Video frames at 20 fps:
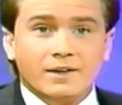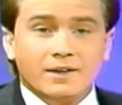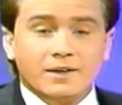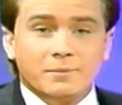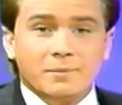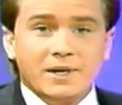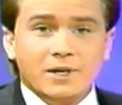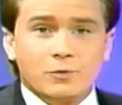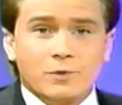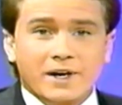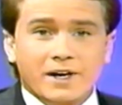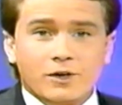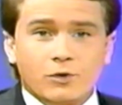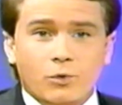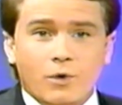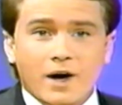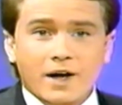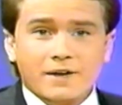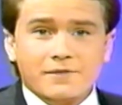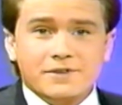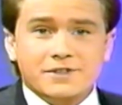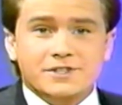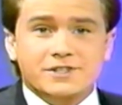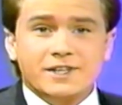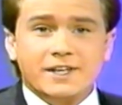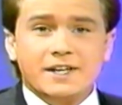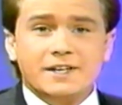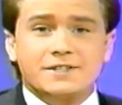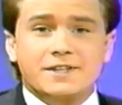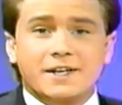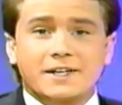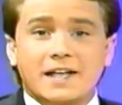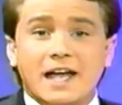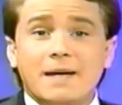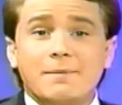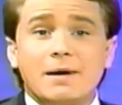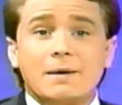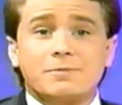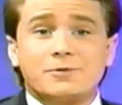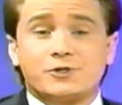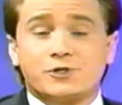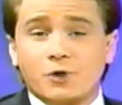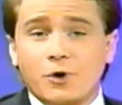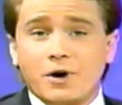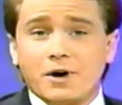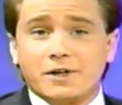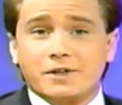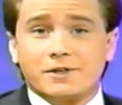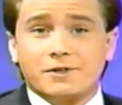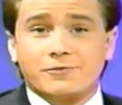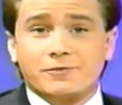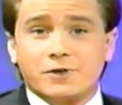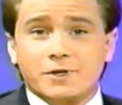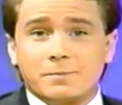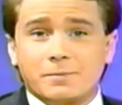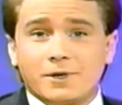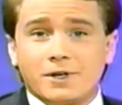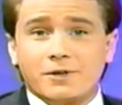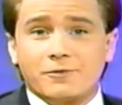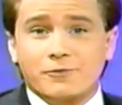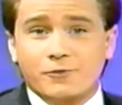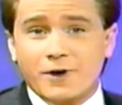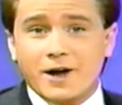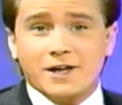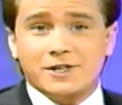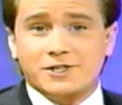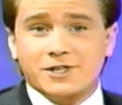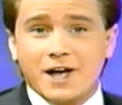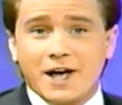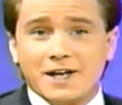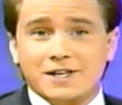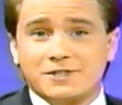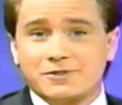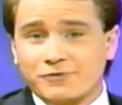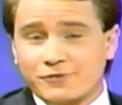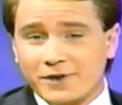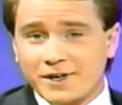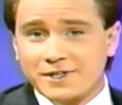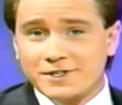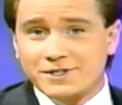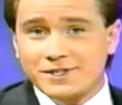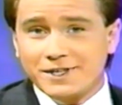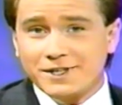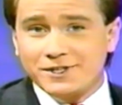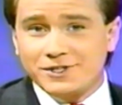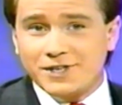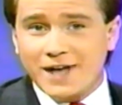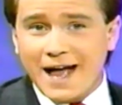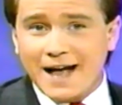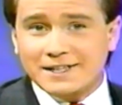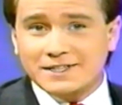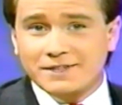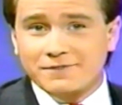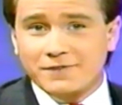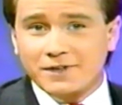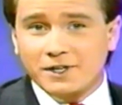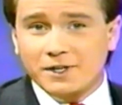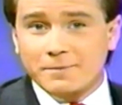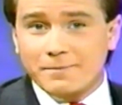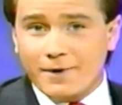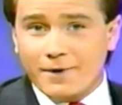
Meanwhile, what of the cities that came up short in the football franchise frenzy? Jacksonville and